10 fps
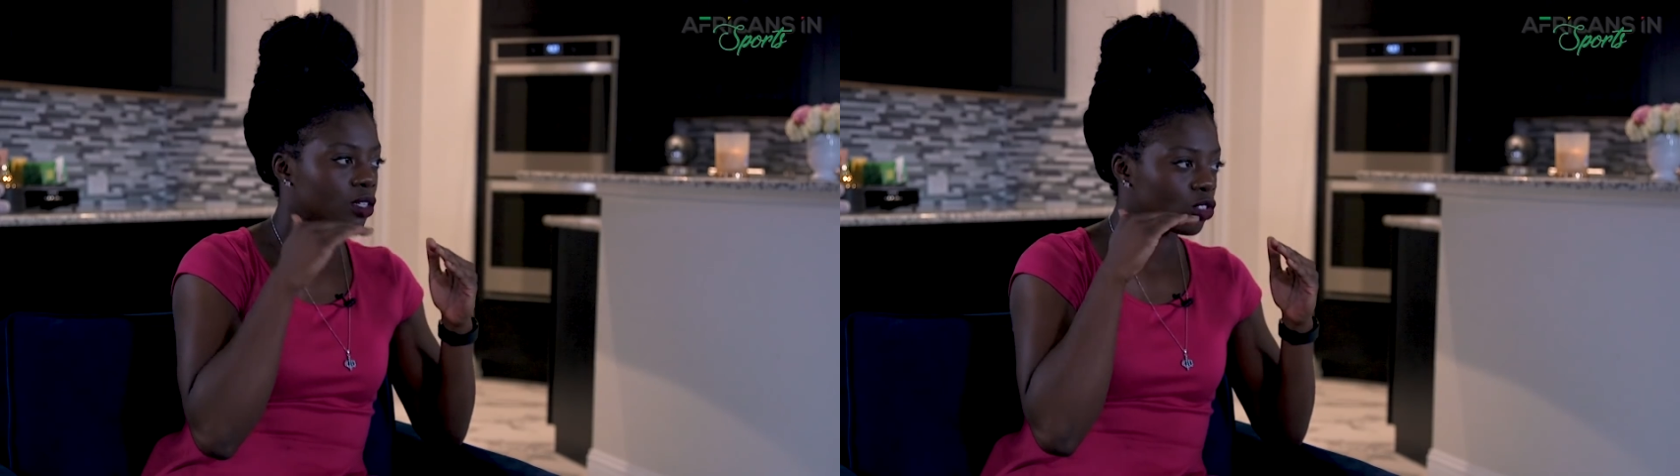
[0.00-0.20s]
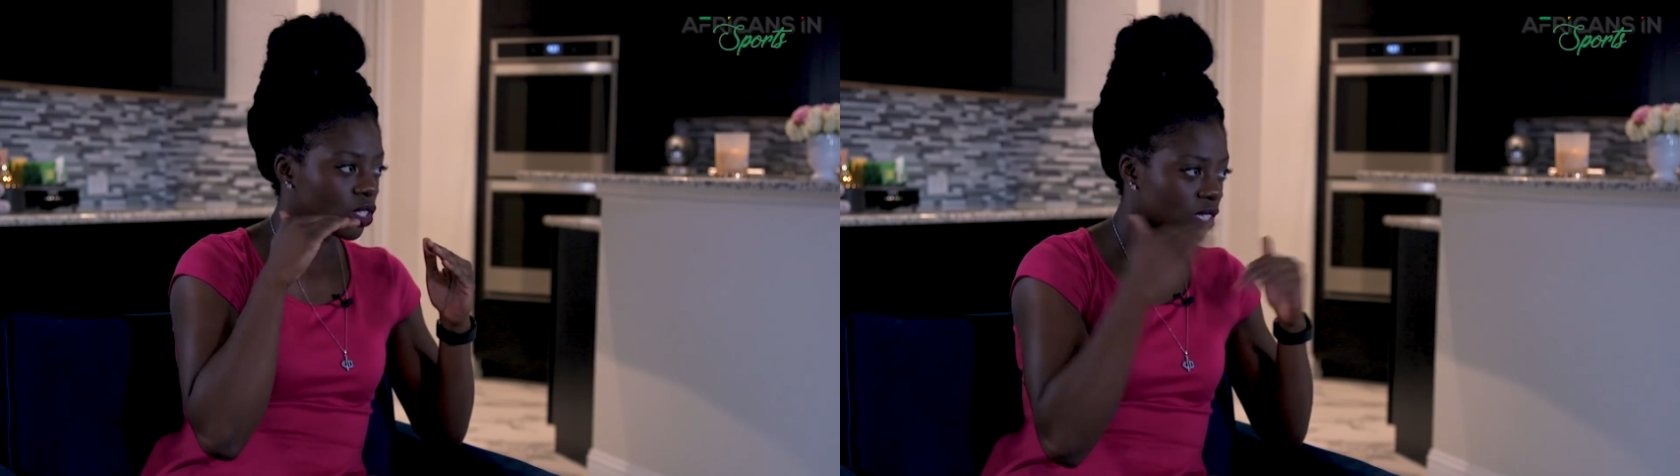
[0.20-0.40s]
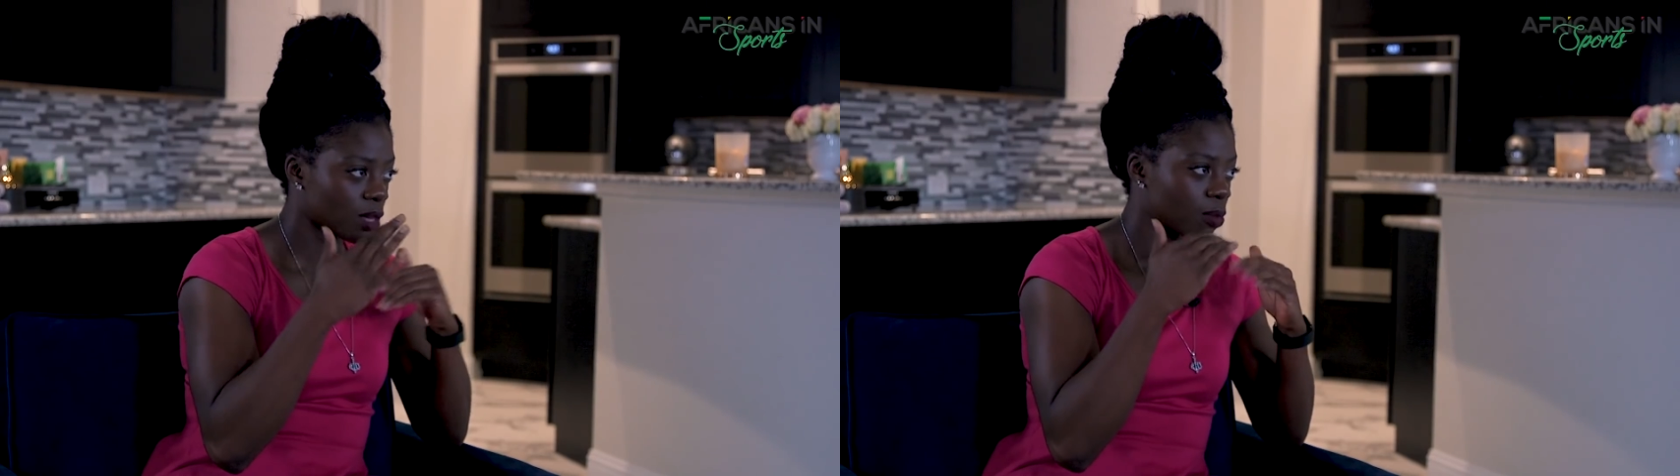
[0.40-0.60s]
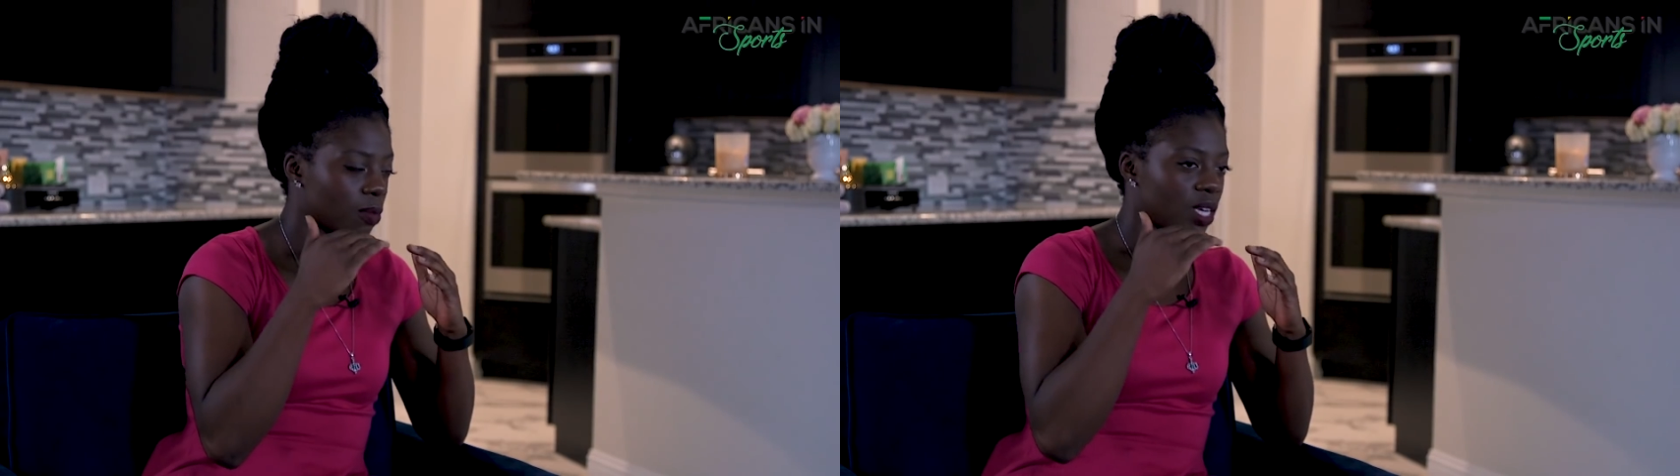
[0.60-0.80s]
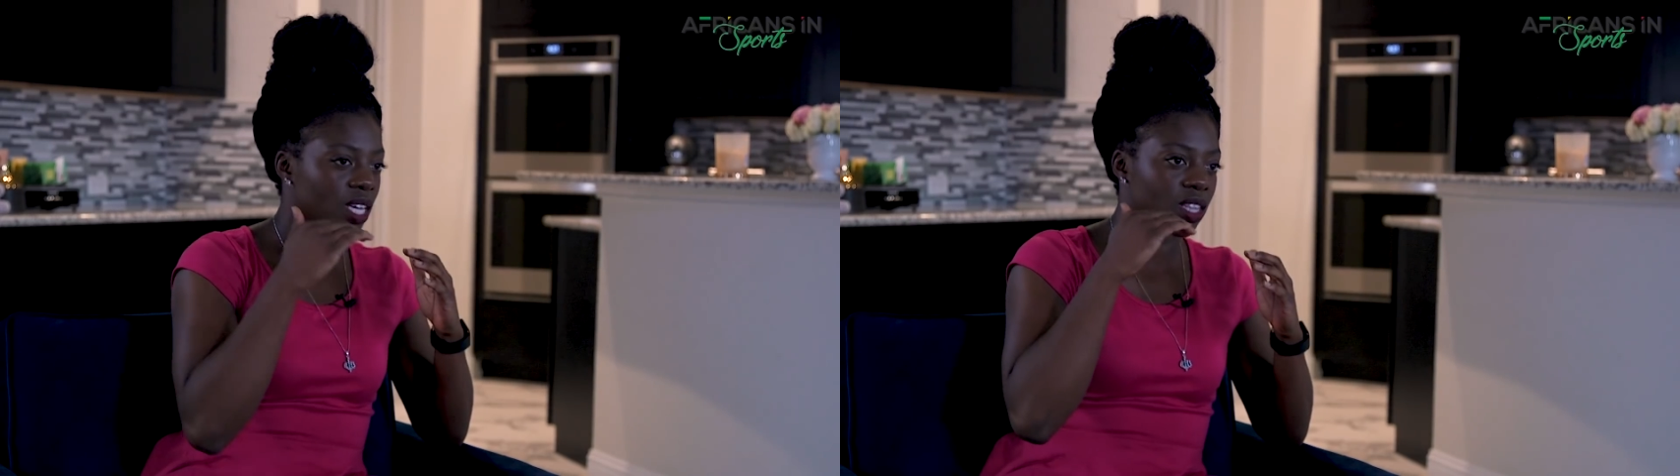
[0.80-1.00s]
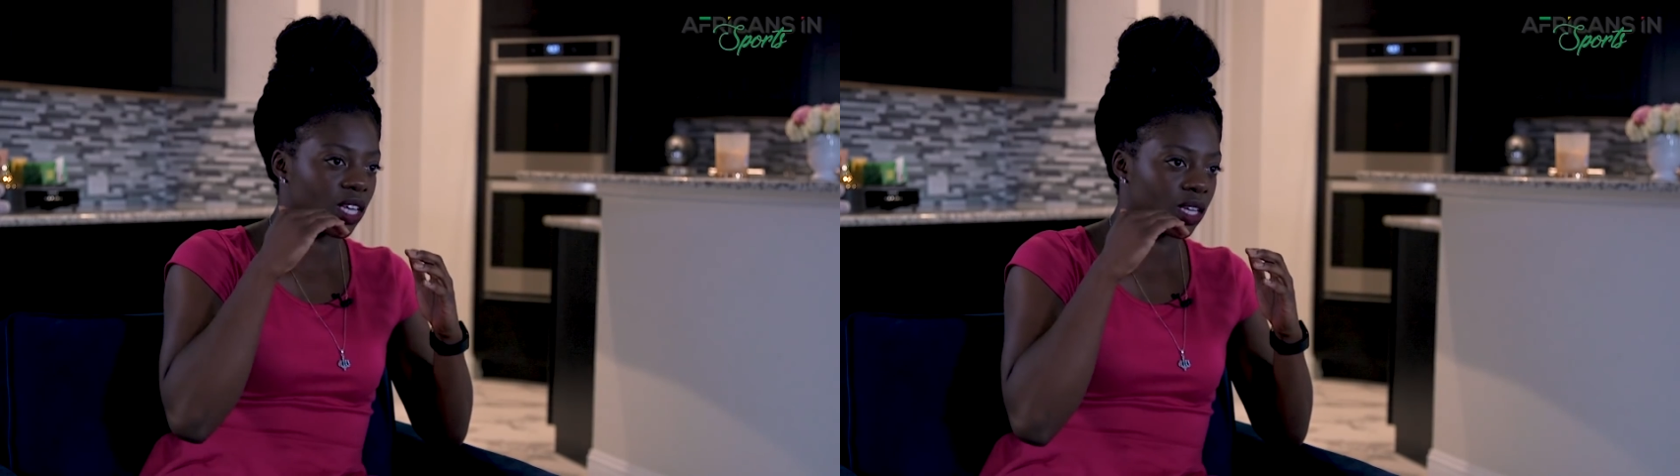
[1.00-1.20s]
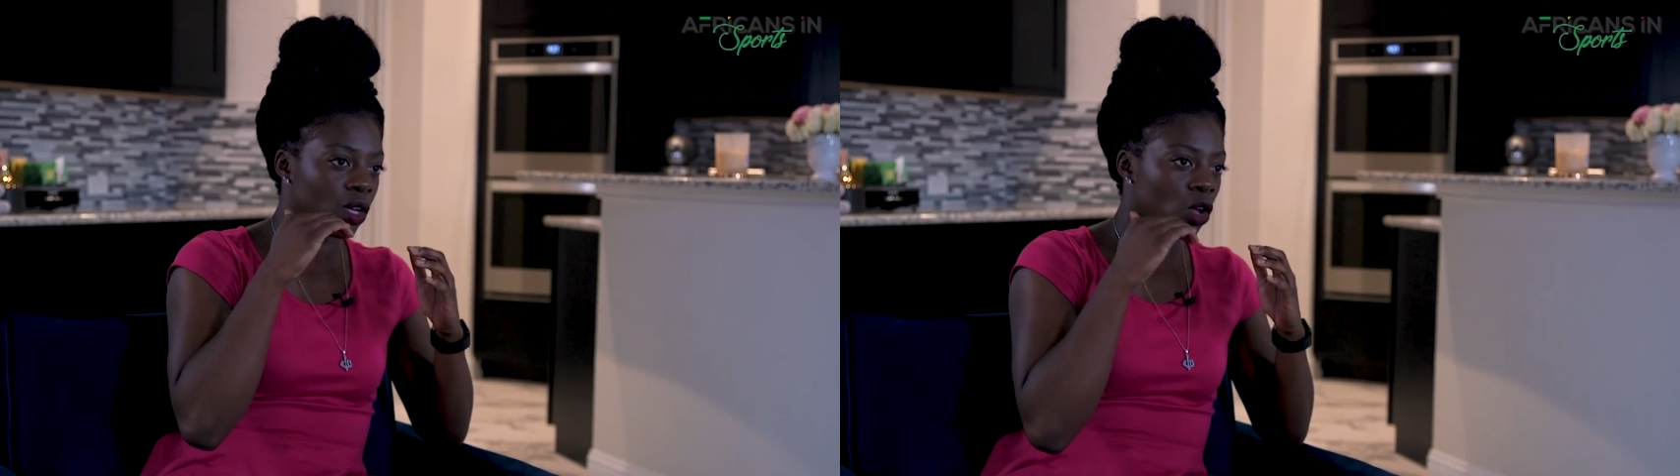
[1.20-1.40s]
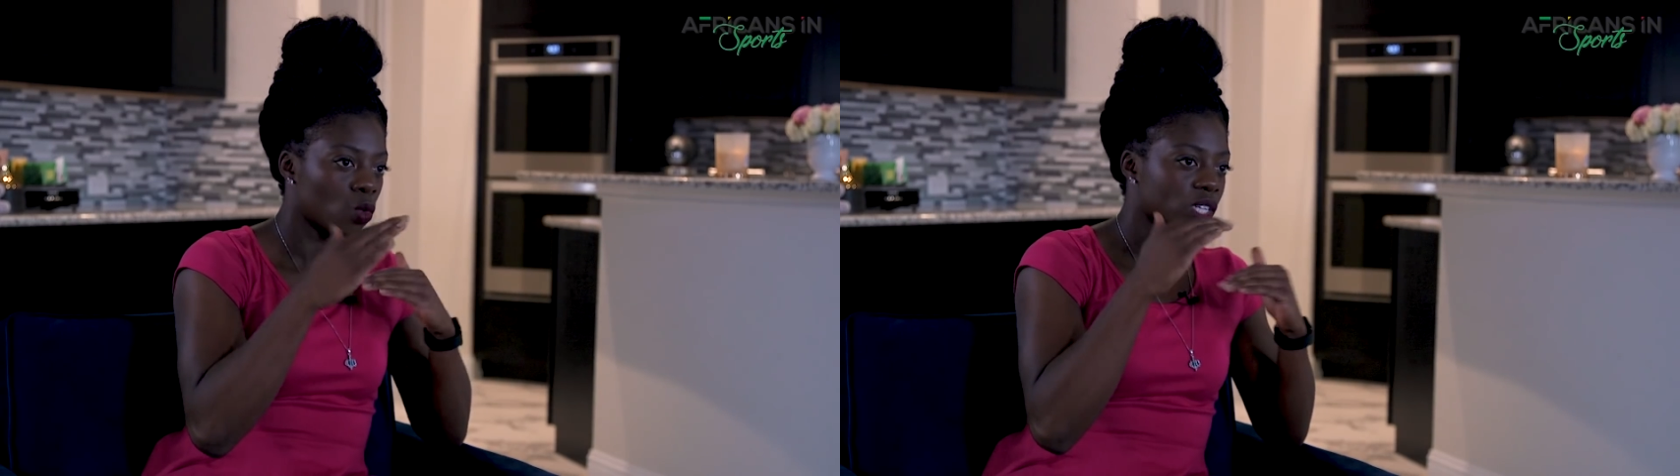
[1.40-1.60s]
It'll just skip a beat, and then